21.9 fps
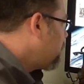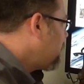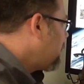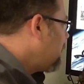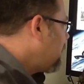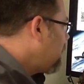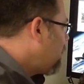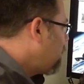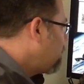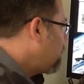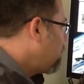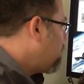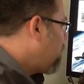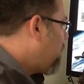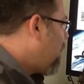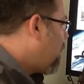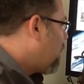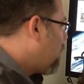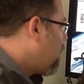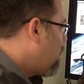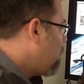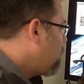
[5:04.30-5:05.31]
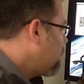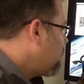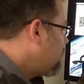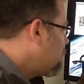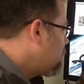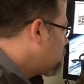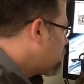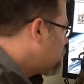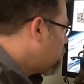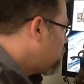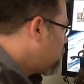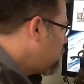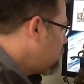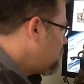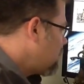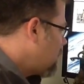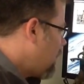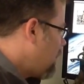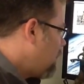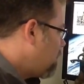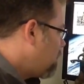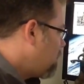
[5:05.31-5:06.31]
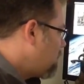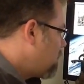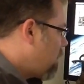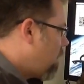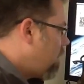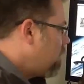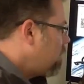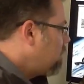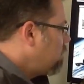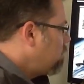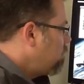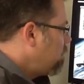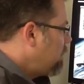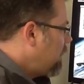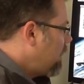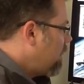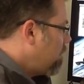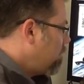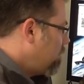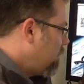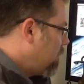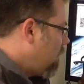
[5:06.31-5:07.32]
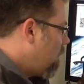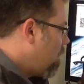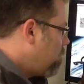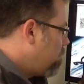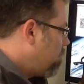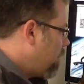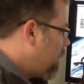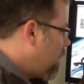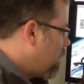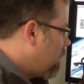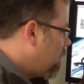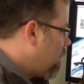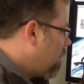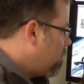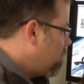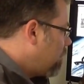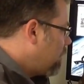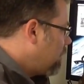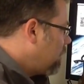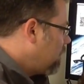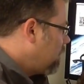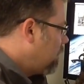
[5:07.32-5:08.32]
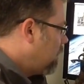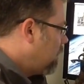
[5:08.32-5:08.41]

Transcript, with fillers: really loved the Bob Goblin, and so this kind of started to become the Bob Goblin,